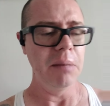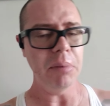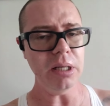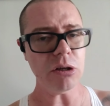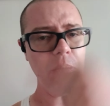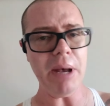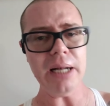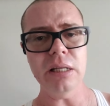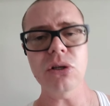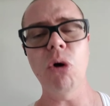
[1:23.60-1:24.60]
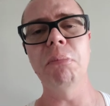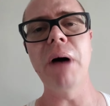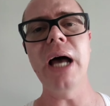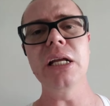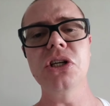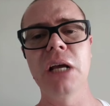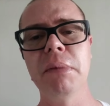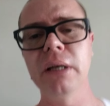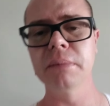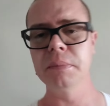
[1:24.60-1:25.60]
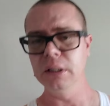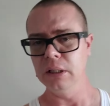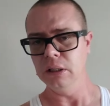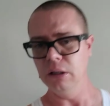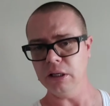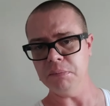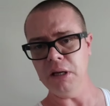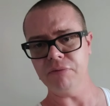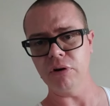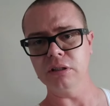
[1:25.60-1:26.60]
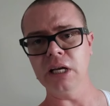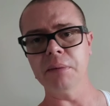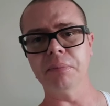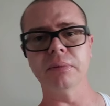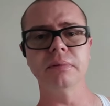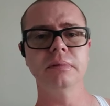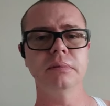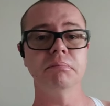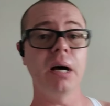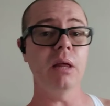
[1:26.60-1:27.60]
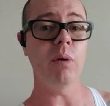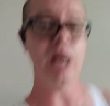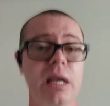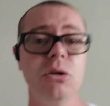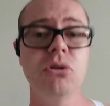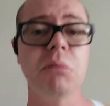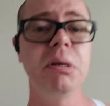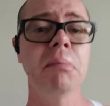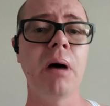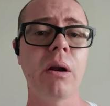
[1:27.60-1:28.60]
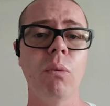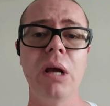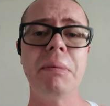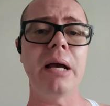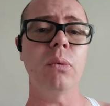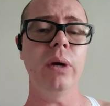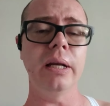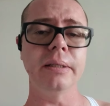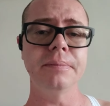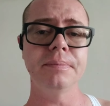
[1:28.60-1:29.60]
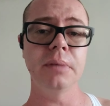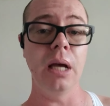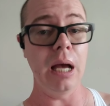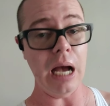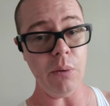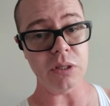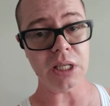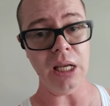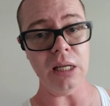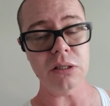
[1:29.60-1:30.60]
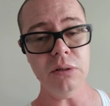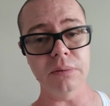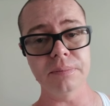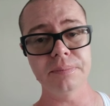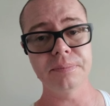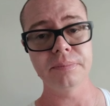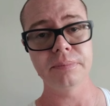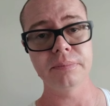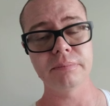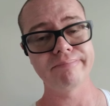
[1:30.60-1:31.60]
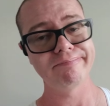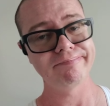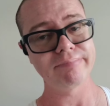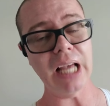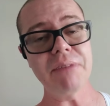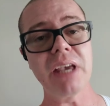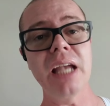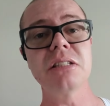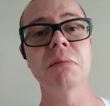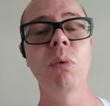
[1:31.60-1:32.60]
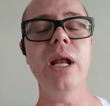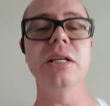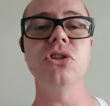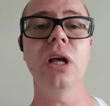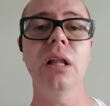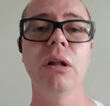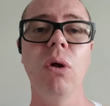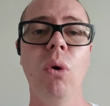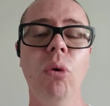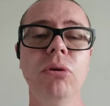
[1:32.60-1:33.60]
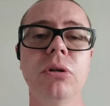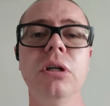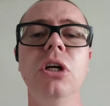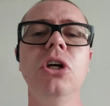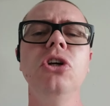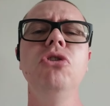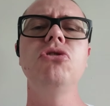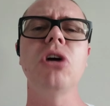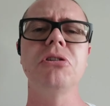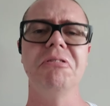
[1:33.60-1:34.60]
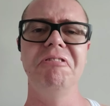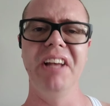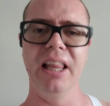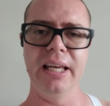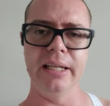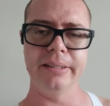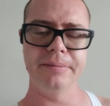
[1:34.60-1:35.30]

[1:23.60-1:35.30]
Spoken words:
But let's go back to this whole body shaming. Look at me, for example. By the way, I used to be a model way back when. I was skinny too. I've gained some weight. As you get a little older, you start to fill in.